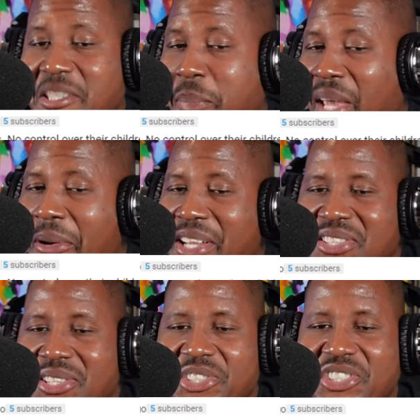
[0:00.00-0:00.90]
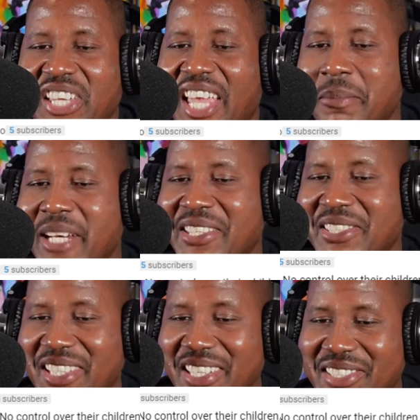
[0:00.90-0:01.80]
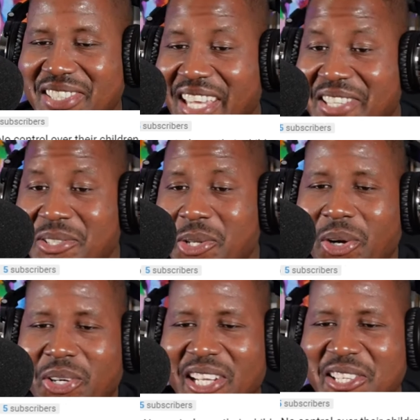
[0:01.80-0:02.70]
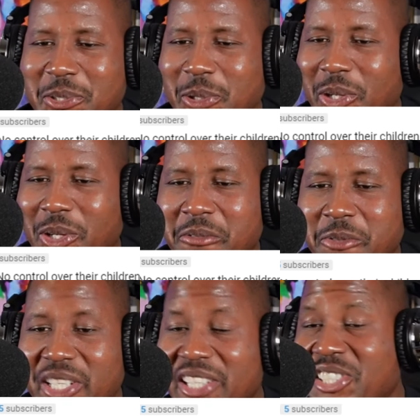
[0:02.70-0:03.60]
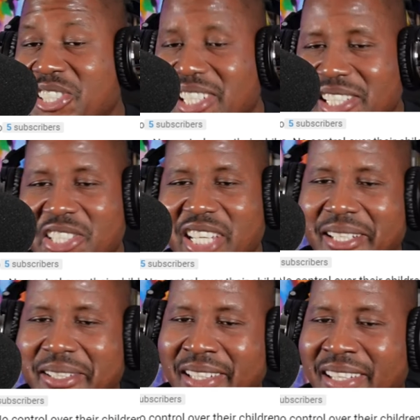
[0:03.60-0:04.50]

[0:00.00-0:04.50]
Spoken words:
parents are shameless these days. No control over their children.